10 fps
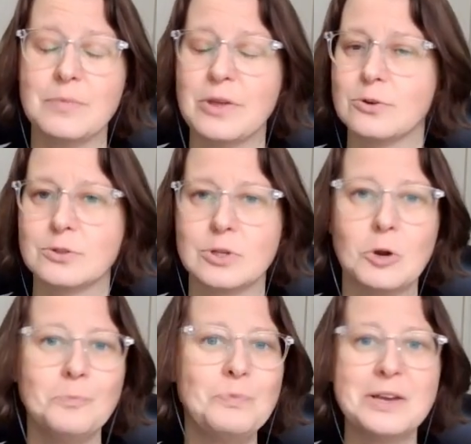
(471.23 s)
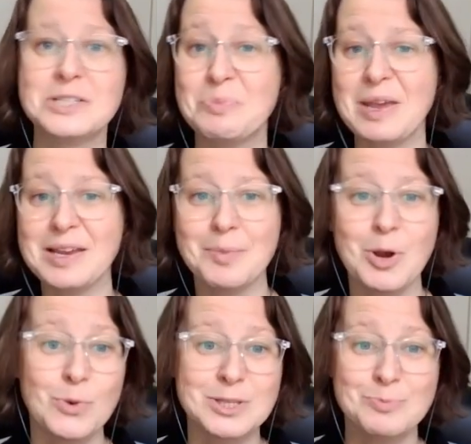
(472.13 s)
And there's, debate
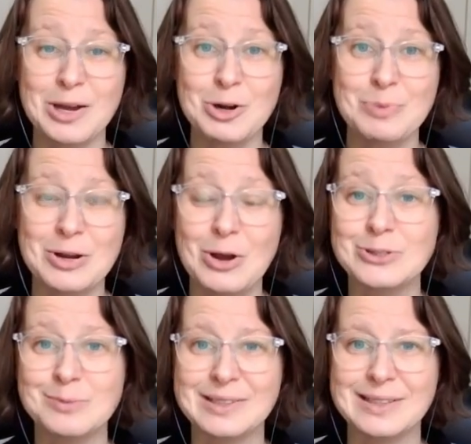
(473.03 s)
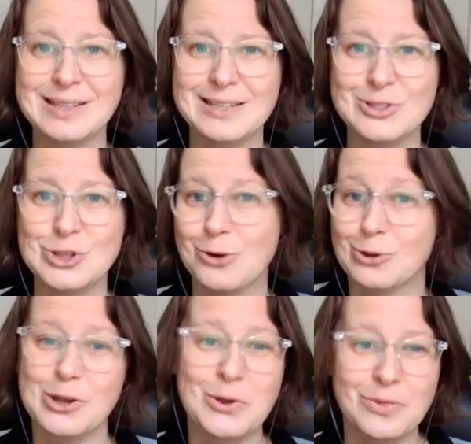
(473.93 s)
about what's better, but ultimately it's
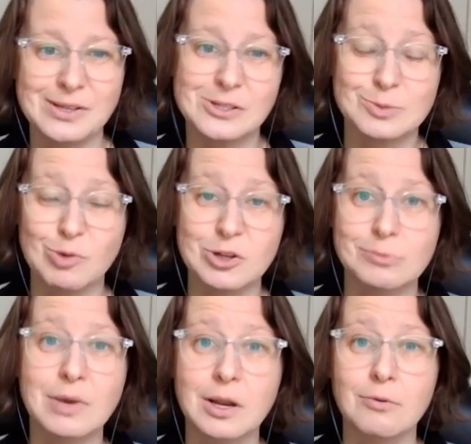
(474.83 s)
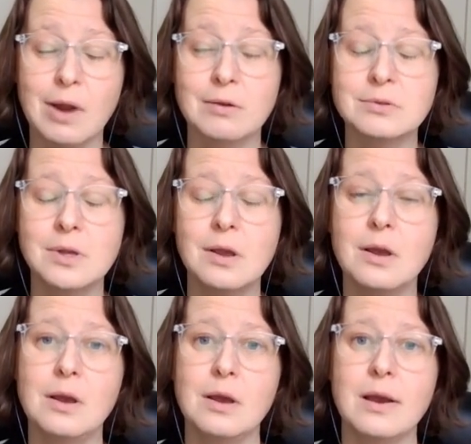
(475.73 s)
generally a good thing to spread your money around.
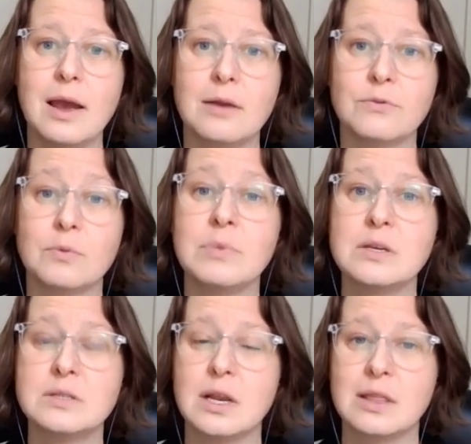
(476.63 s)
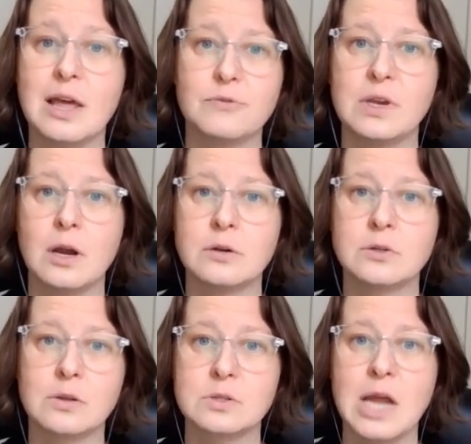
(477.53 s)
And for me, setting that fee at
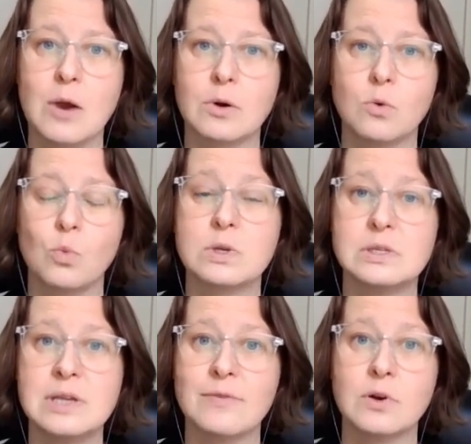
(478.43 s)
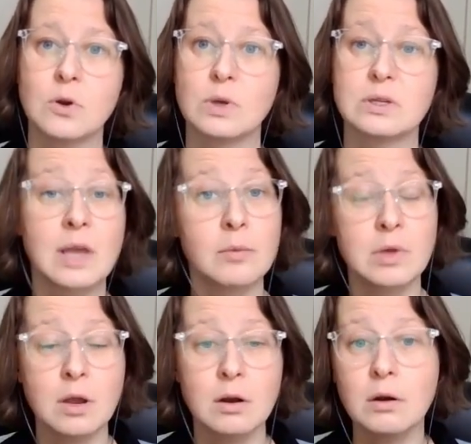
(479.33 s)
$100 an hour was never going to get me
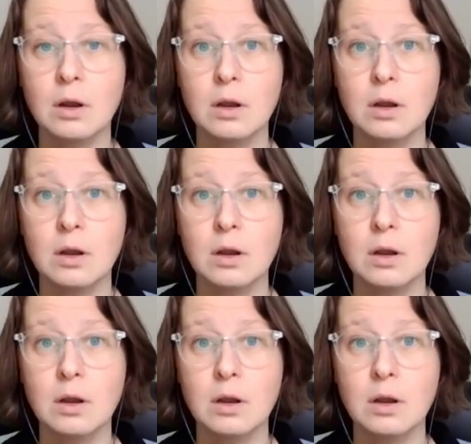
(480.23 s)
there.